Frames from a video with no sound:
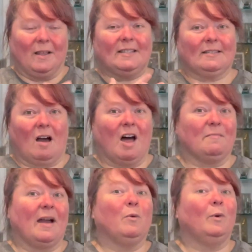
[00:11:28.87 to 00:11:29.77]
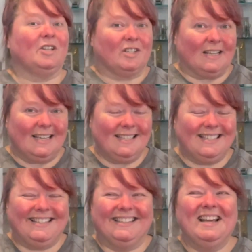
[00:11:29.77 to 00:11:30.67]
That's on my wish
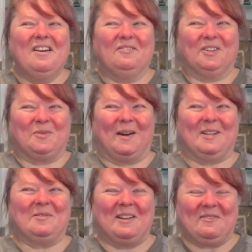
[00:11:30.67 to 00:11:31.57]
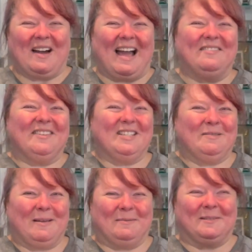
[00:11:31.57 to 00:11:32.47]
list for 2025, is to
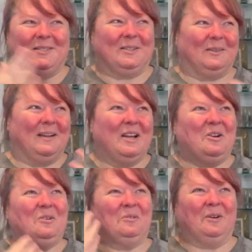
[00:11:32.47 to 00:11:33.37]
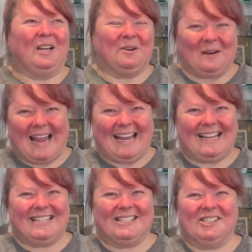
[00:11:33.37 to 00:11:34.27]
be able to
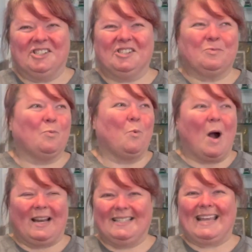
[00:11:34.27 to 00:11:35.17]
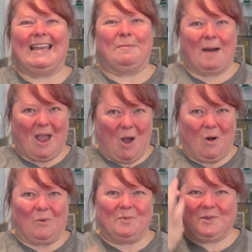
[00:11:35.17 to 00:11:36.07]
rearrange what is in my
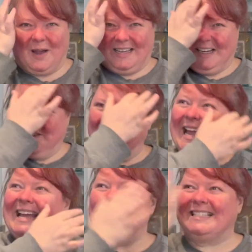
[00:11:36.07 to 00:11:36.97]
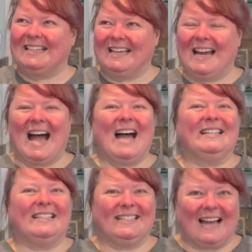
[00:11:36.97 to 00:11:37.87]
home so I can create a
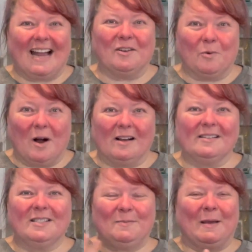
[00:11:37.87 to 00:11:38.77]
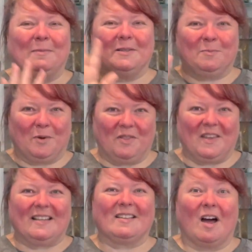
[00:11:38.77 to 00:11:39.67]
design wall to be able to put
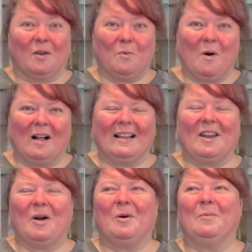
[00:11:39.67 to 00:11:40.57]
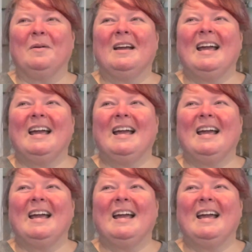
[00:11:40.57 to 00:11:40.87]
things on a wall at home